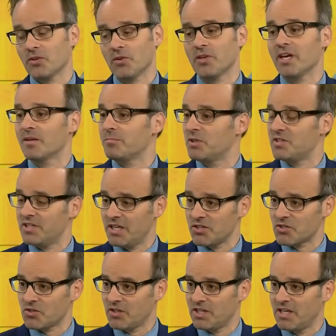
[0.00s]
signaled that
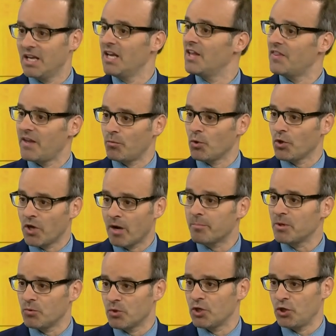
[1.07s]
potentially they
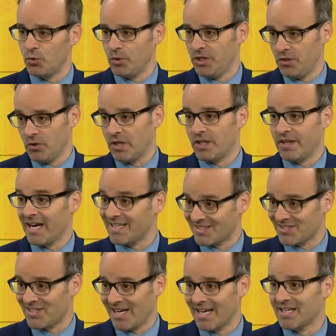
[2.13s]
will not be renewing
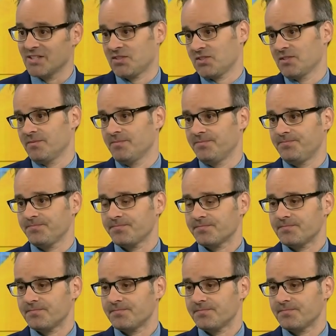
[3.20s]
that status.